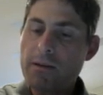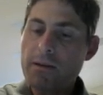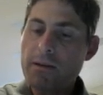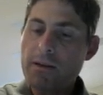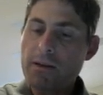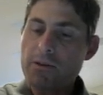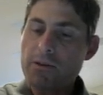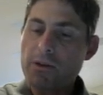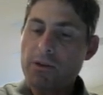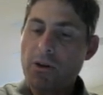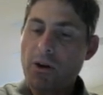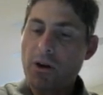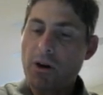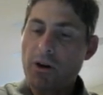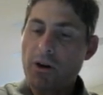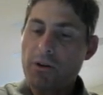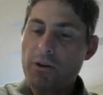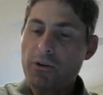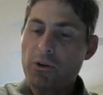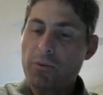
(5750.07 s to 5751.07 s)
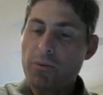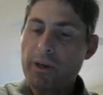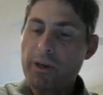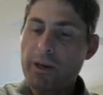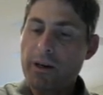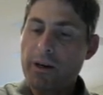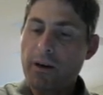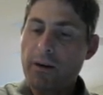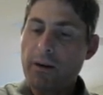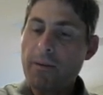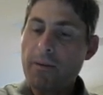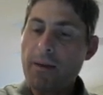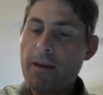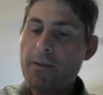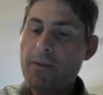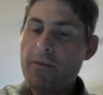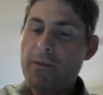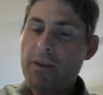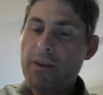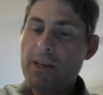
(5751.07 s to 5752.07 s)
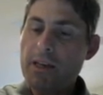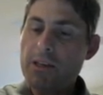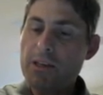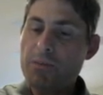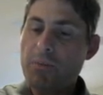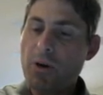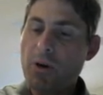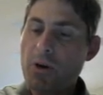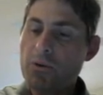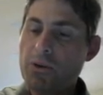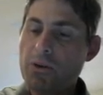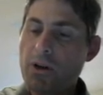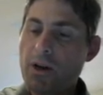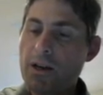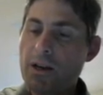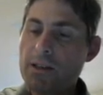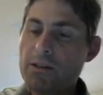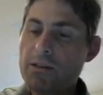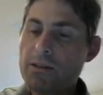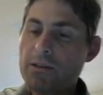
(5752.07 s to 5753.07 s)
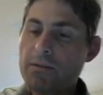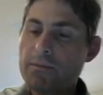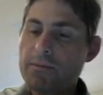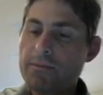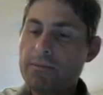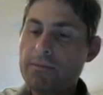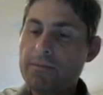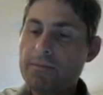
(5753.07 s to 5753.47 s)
here's an R group here. These protons